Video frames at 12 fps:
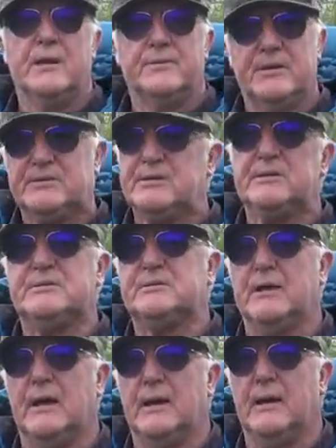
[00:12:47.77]
This
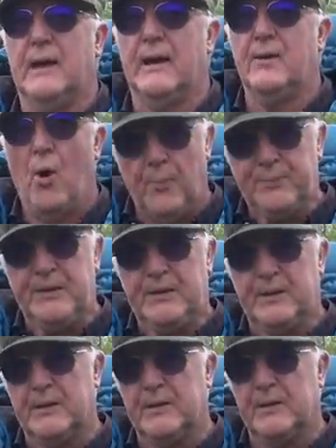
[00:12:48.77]
is an
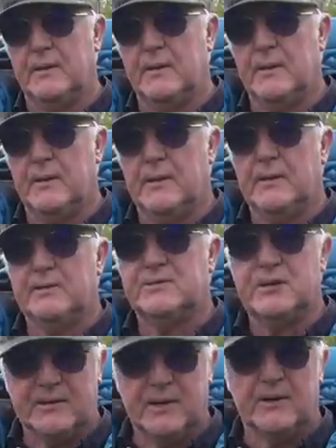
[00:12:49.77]
optical
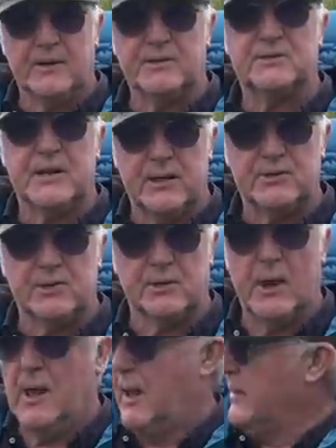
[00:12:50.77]
signaling station,
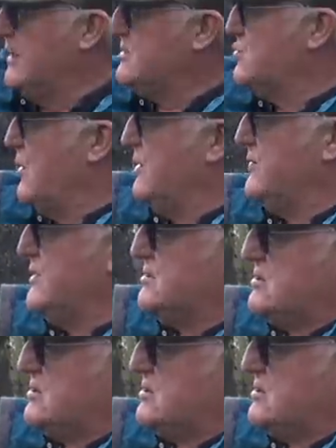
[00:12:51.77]
and each one of these